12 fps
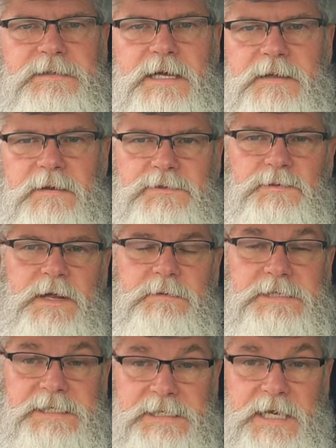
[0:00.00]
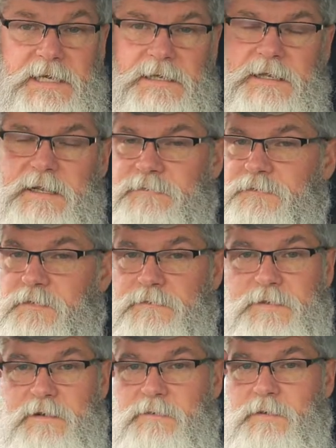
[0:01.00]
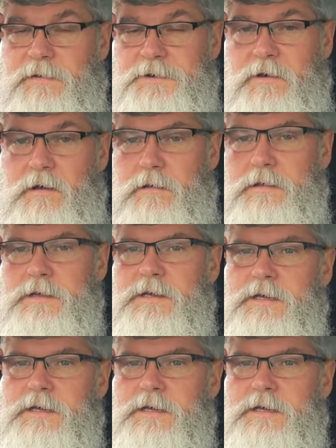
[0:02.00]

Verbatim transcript: That was when I was sick. I didn't feel very well at all.